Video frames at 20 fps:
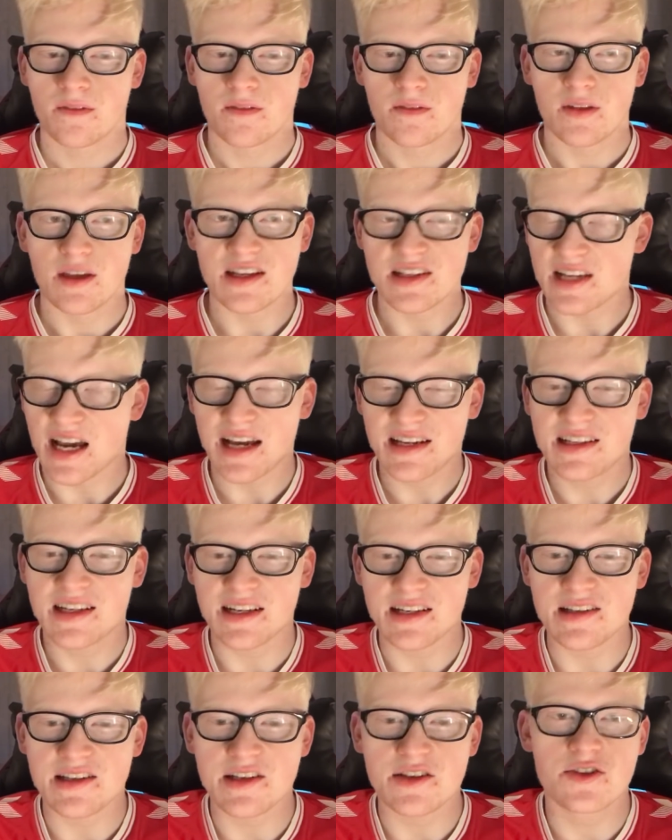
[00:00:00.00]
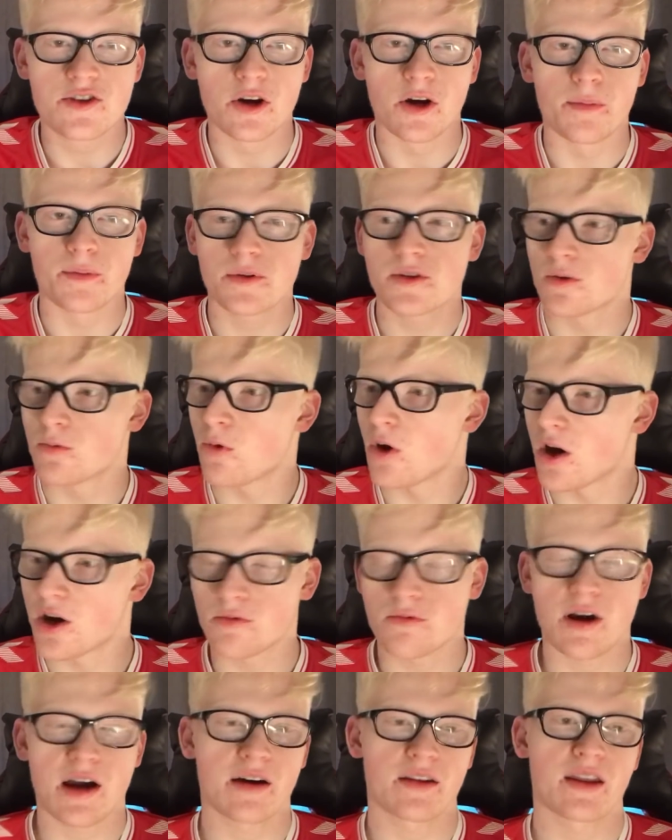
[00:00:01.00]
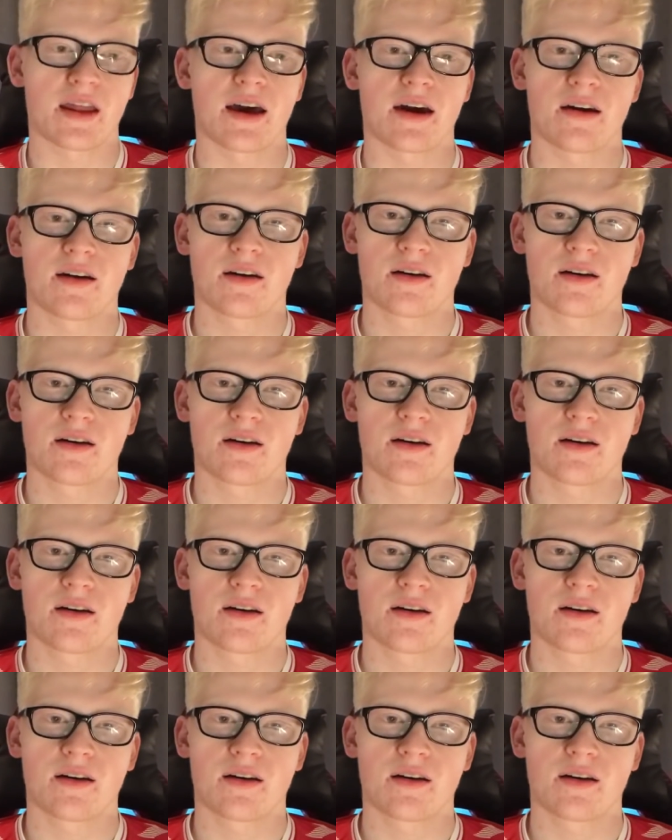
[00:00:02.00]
It's Adkins' job to work round that.